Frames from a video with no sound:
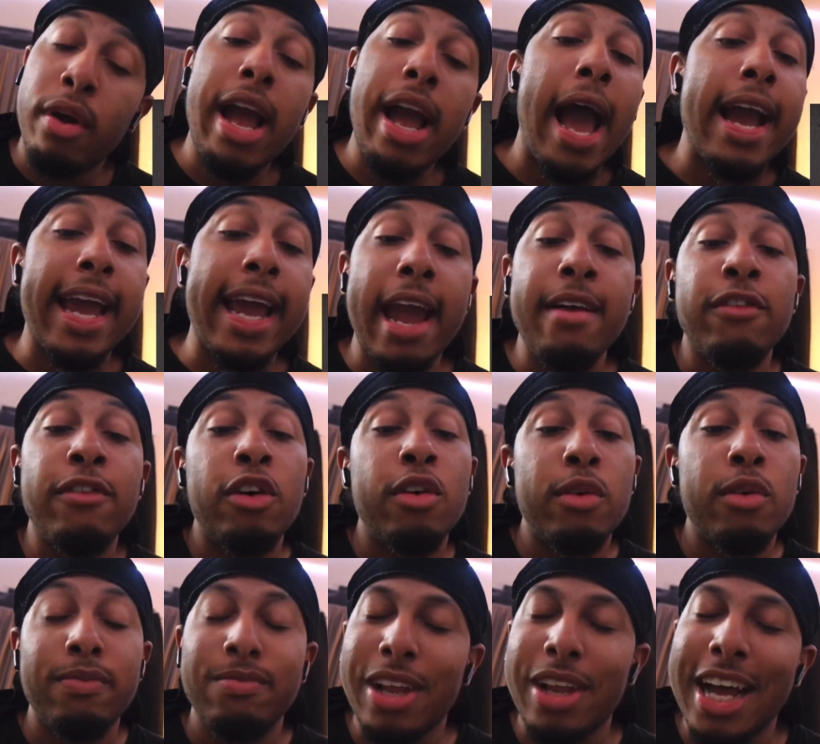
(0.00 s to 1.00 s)
We got
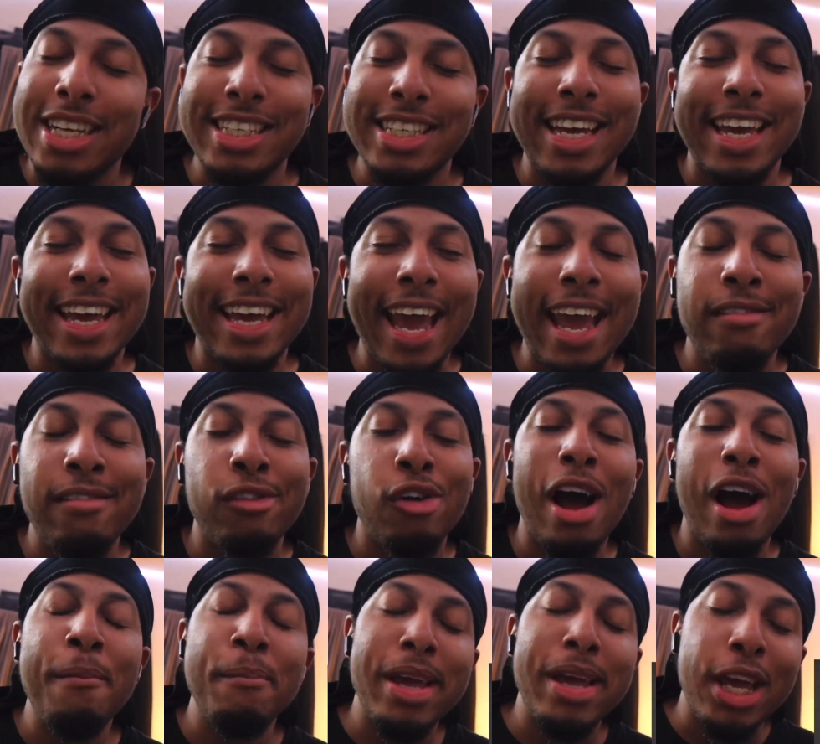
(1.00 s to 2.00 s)
Quavo. I said
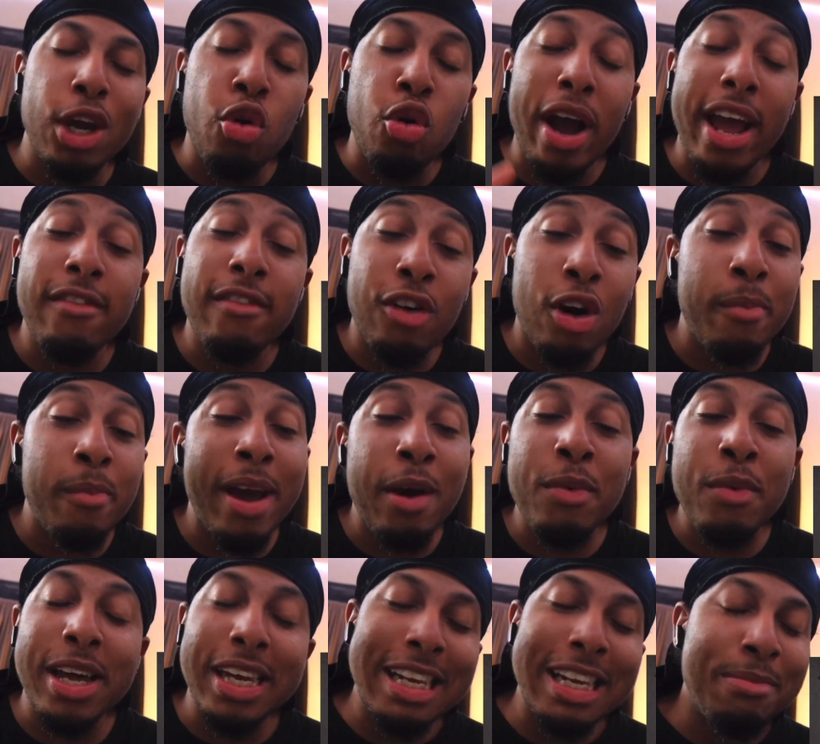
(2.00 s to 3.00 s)
Quavo. I mean Quavo, man.
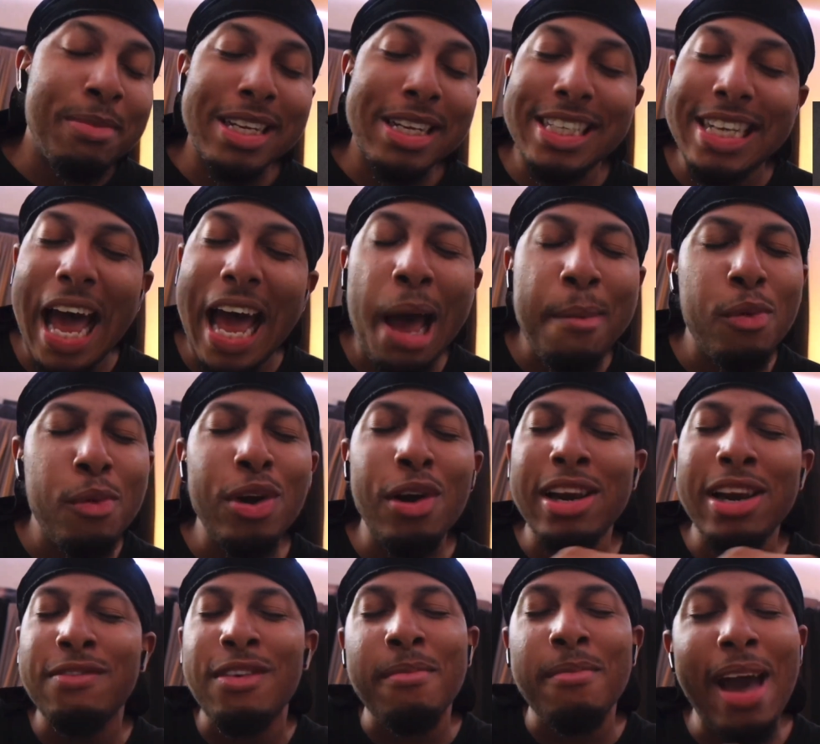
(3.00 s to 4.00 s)
We a little bit top. We
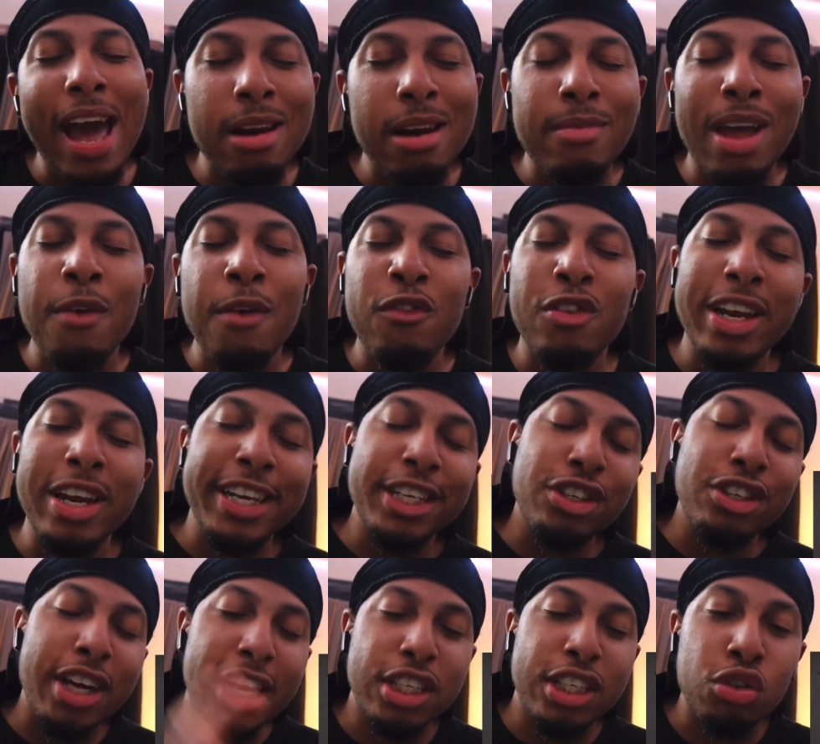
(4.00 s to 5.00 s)
don't even matter, man. We finna get
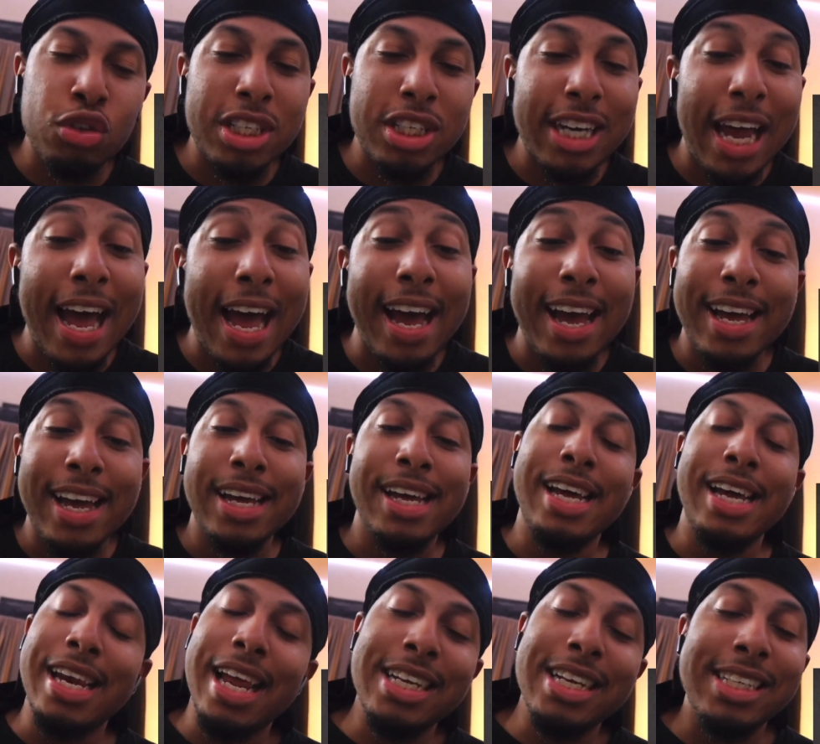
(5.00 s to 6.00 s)
straight to it, y'all.
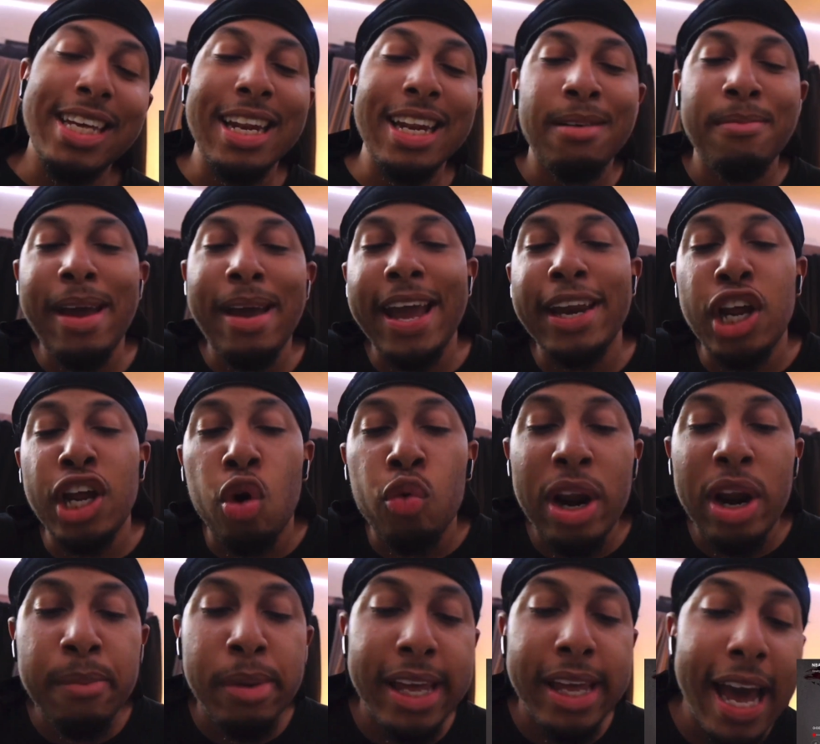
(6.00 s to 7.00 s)
Let's get it, man. Don't
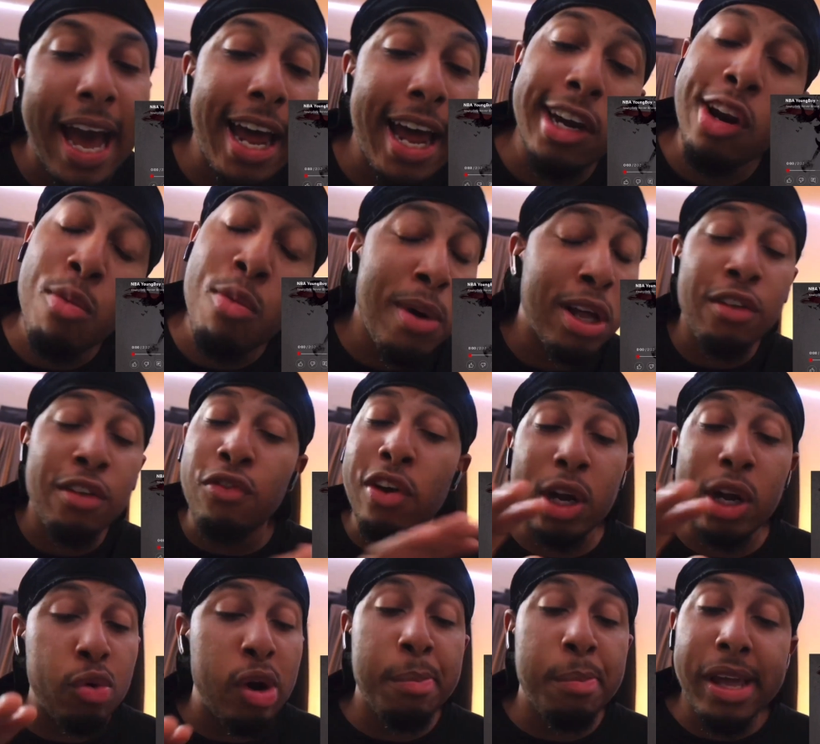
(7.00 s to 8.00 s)
rate me, y'all. Don't
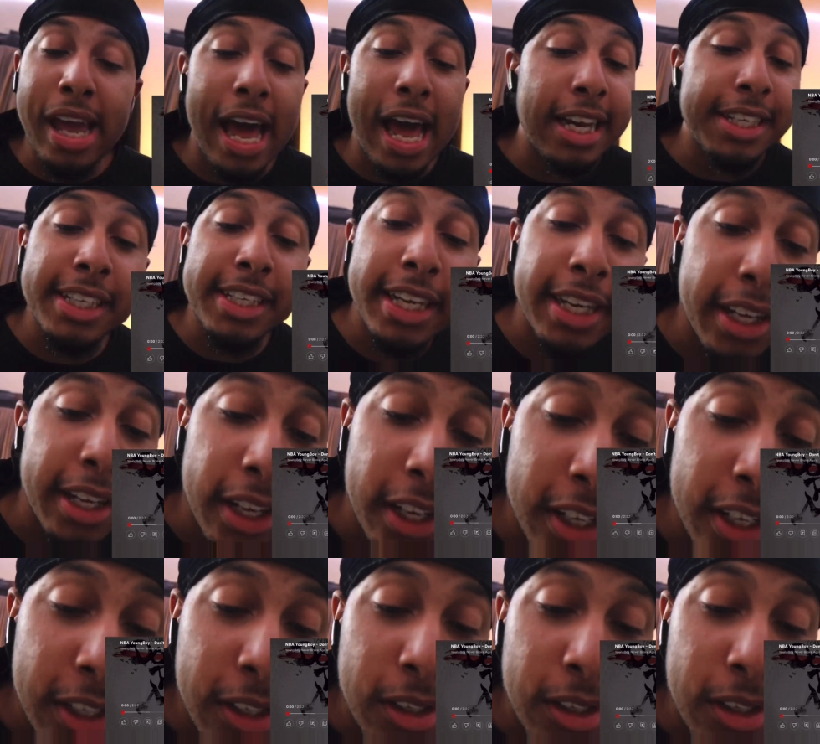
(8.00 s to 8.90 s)
motherfucking rate me, y'all. Let's get it.